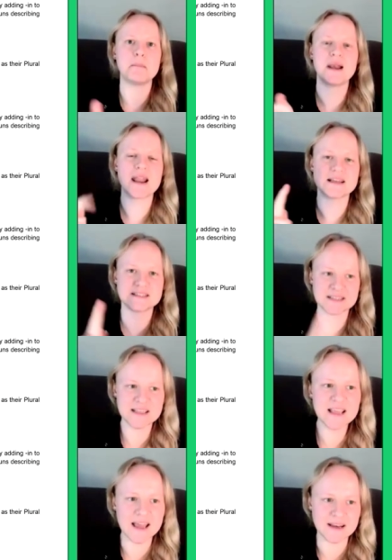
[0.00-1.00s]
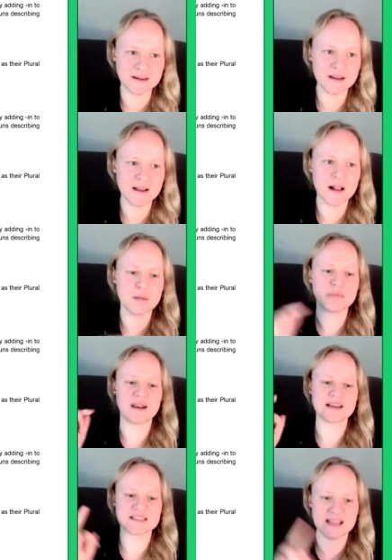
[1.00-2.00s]
plus en,
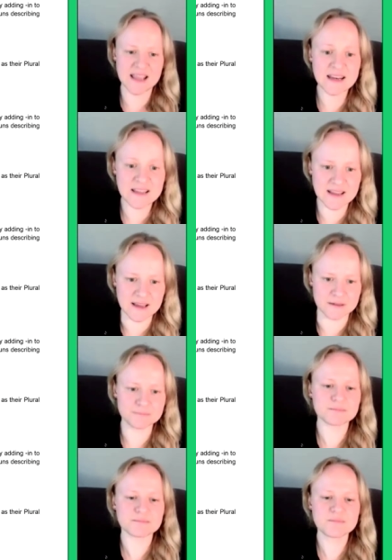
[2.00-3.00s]
plus nen,